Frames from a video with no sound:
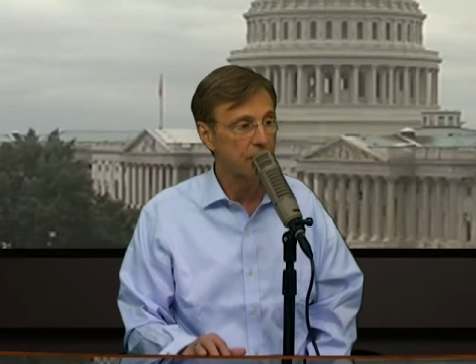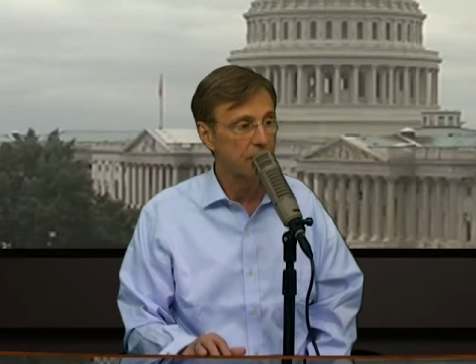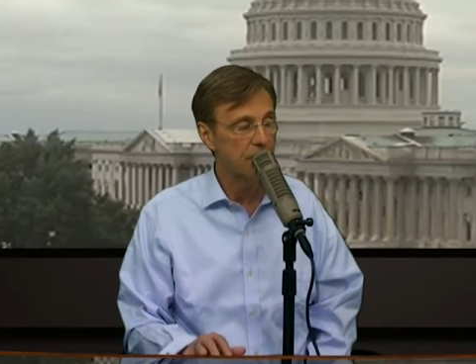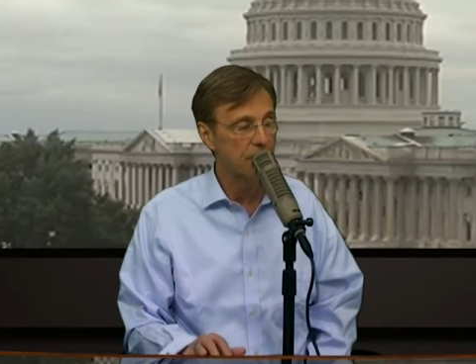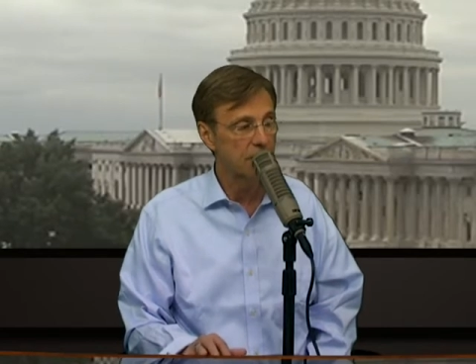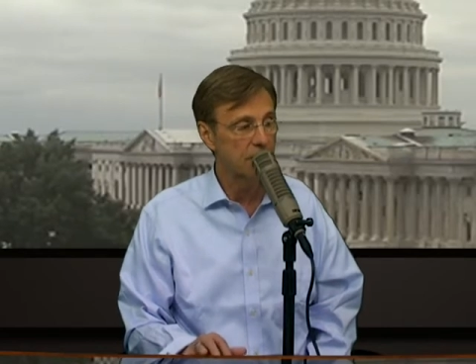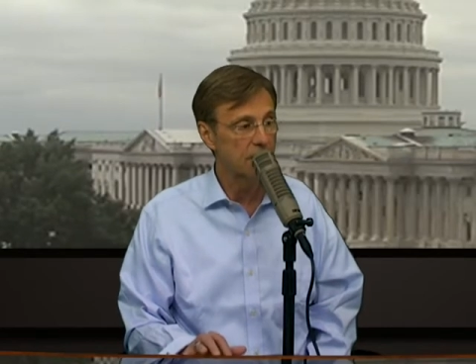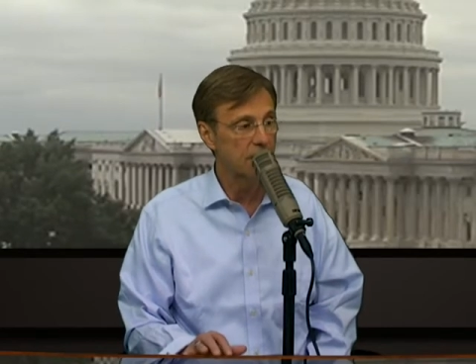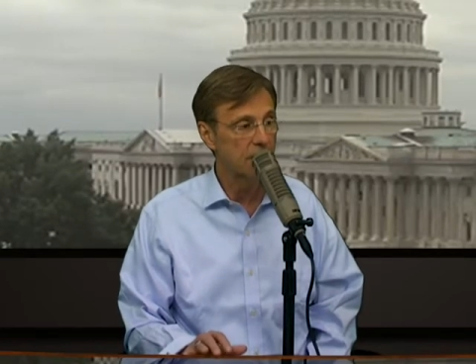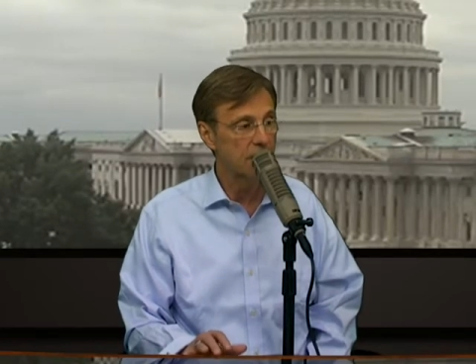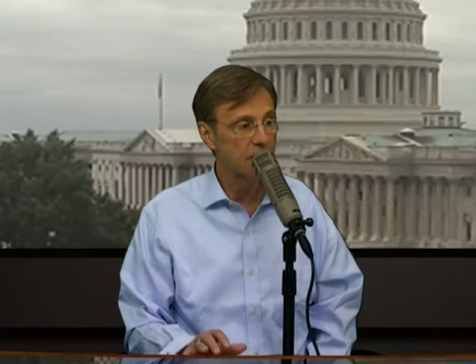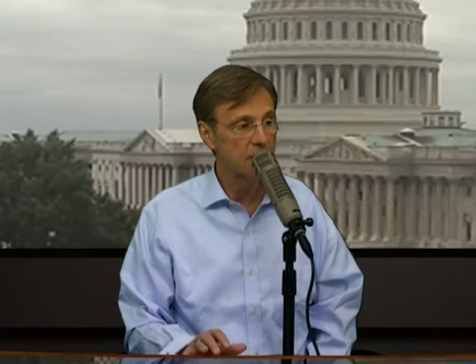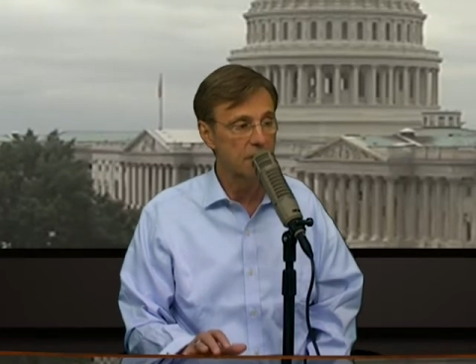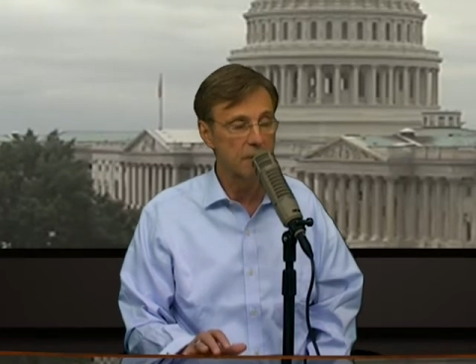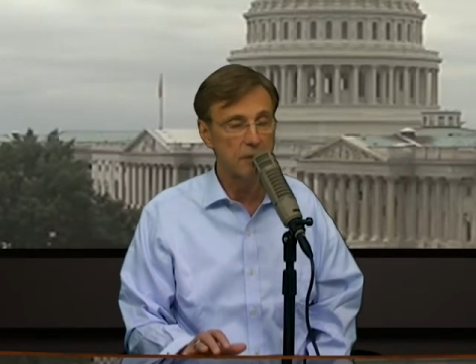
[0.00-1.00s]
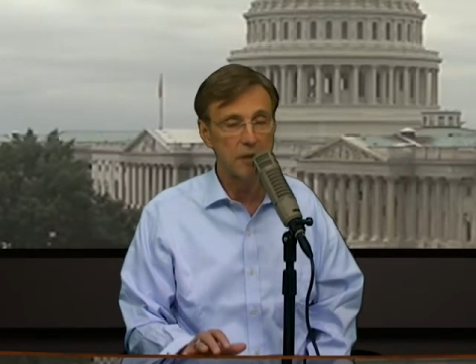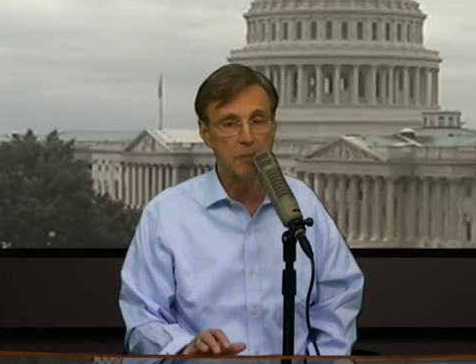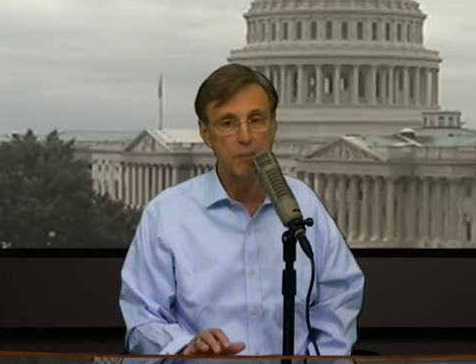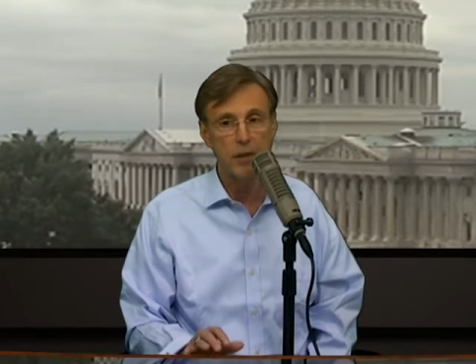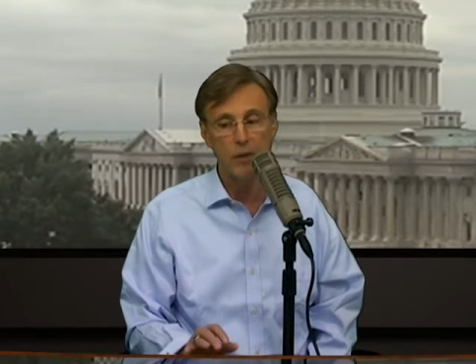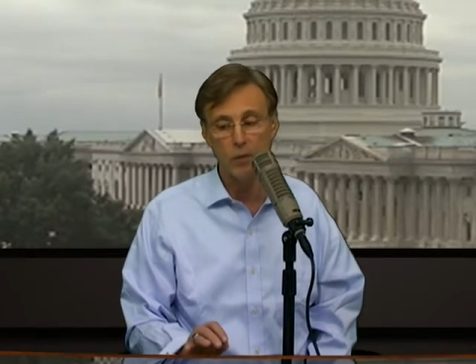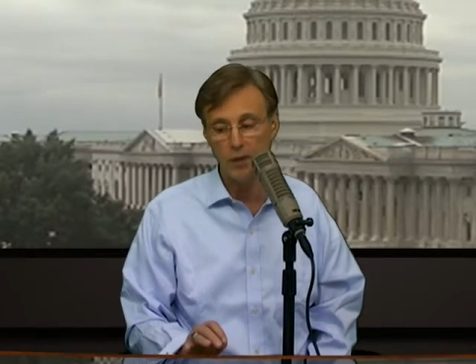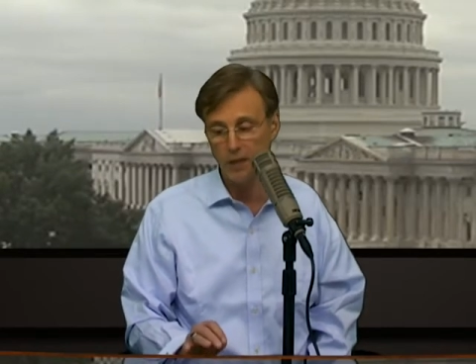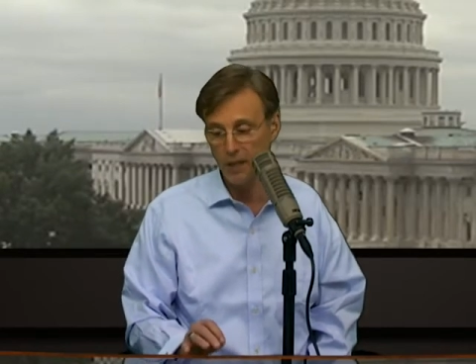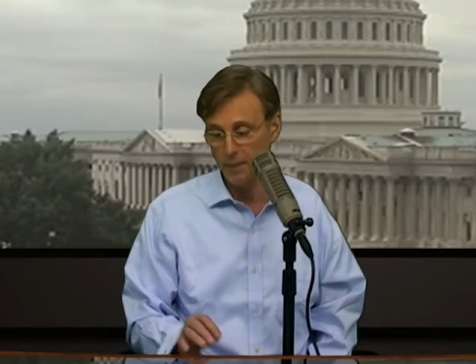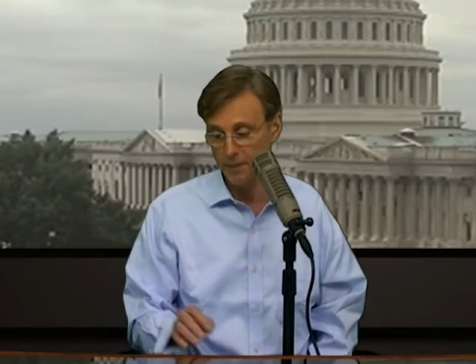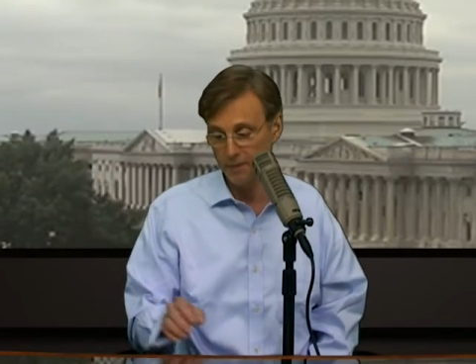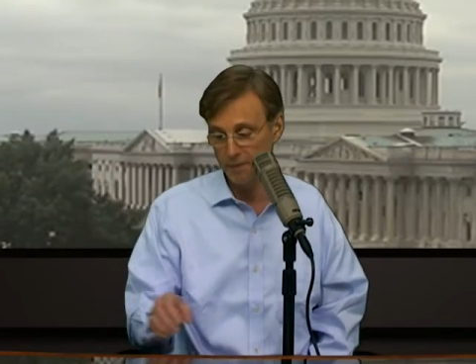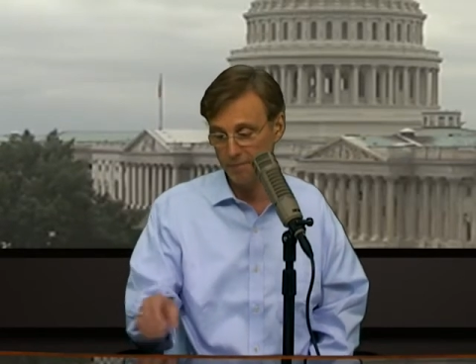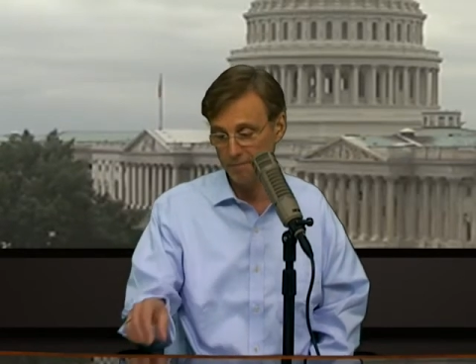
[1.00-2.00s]
There's a, a, a big one
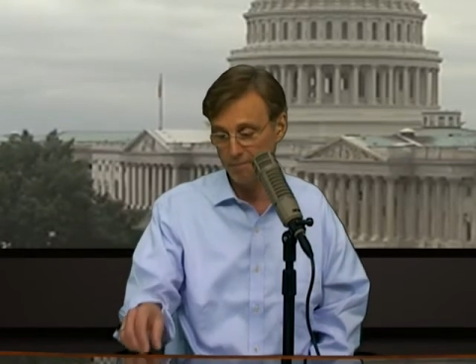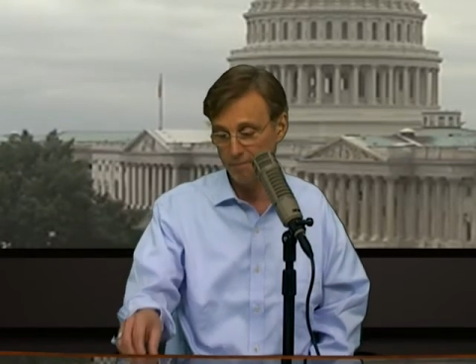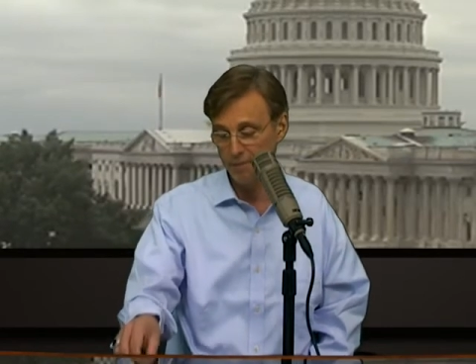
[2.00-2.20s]
coming